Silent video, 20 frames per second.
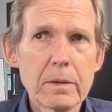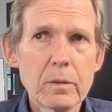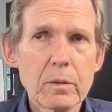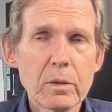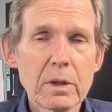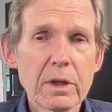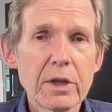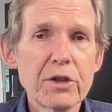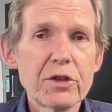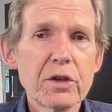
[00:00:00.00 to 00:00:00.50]

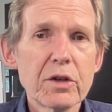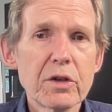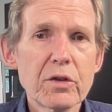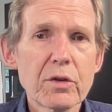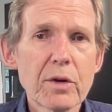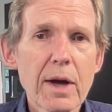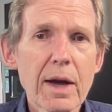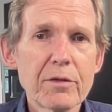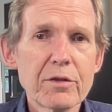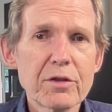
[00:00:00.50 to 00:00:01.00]
Religion
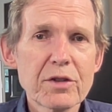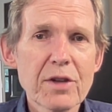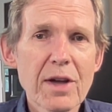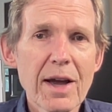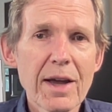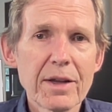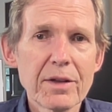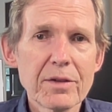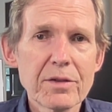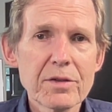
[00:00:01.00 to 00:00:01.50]
drives
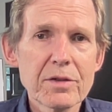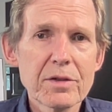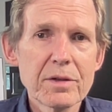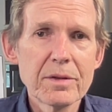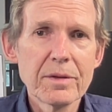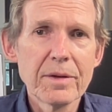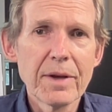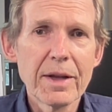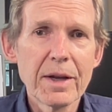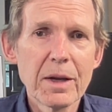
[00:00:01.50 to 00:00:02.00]
science,
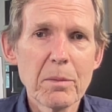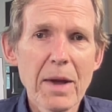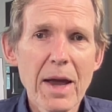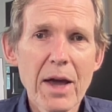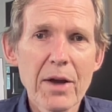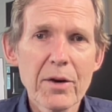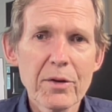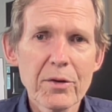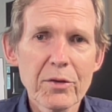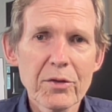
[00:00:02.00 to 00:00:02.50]
and it
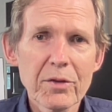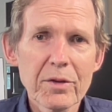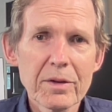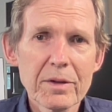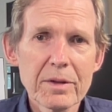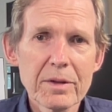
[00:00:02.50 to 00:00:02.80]
matters.